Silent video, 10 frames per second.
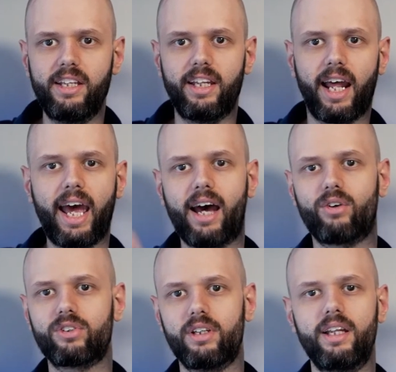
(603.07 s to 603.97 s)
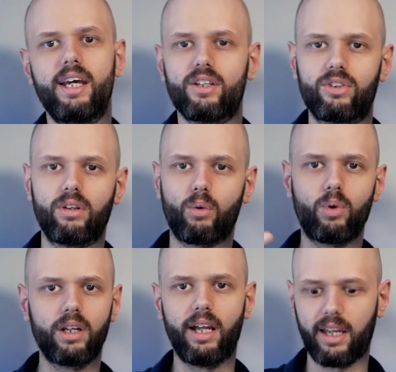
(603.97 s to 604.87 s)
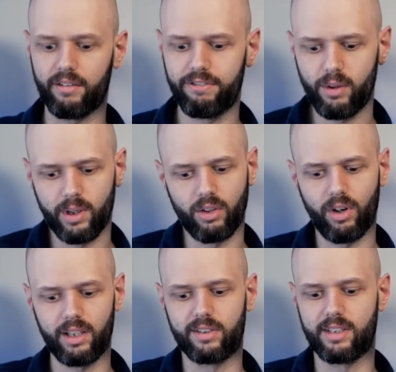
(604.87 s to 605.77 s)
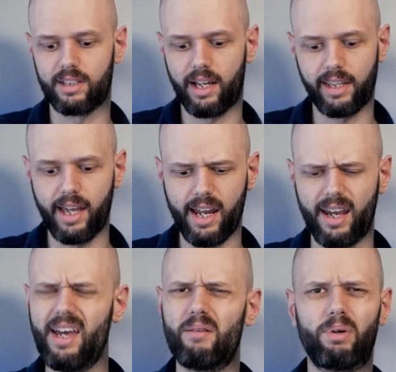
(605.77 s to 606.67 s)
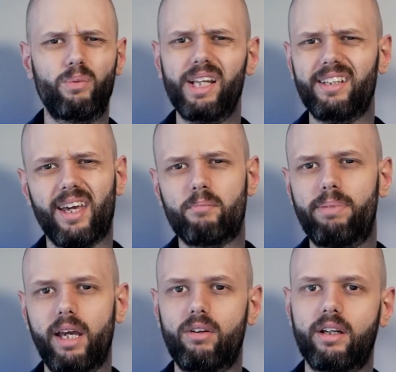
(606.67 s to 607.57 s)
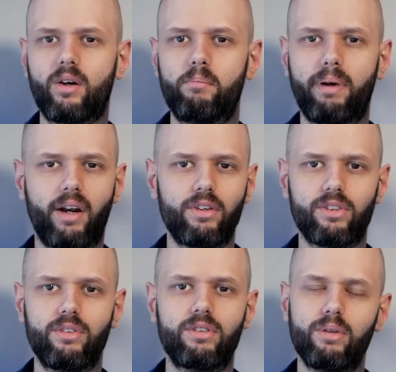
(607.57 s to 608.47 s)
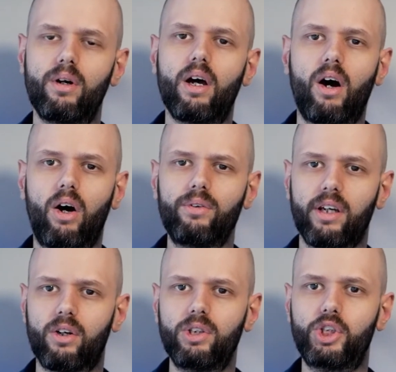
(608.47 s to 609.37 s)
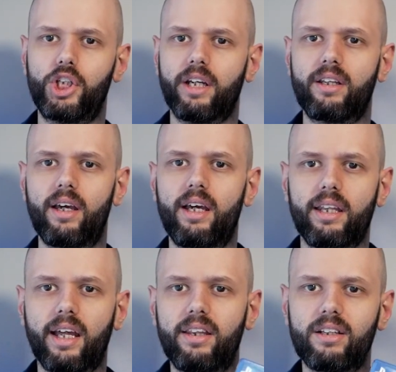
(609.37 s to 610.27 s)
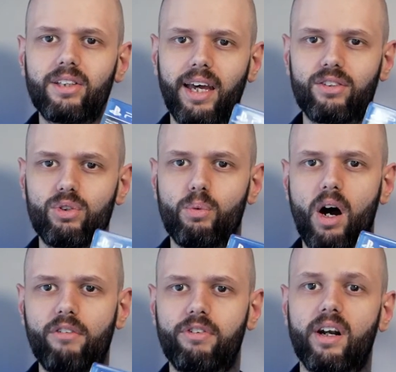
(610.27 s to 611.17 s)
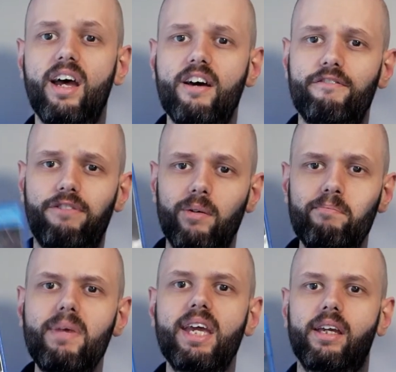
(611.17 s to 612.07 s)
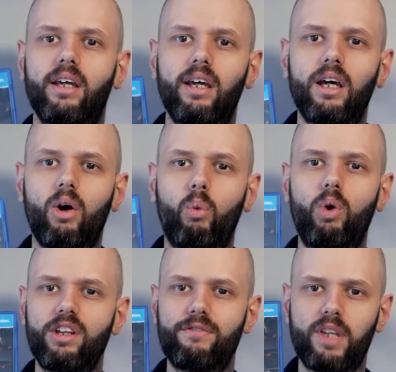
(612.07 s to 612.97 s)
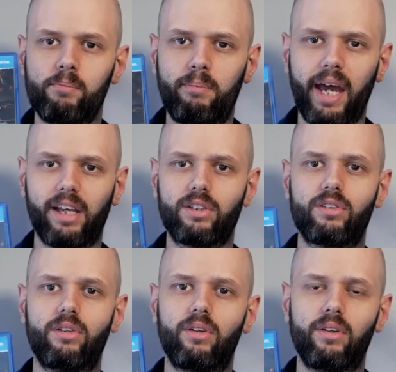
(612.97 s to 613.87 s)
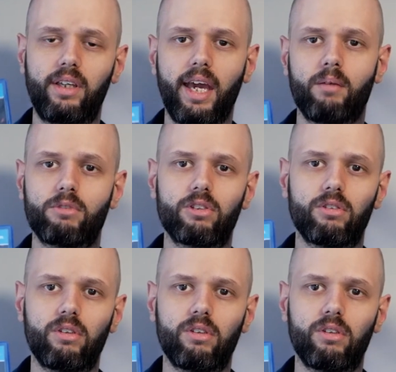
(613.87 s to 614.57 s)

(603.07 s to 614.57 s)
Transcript: in a house. And so there were like a few annoyances like that, but really they pale in comparison to all the good shit that this has to offer. For me, one of the best games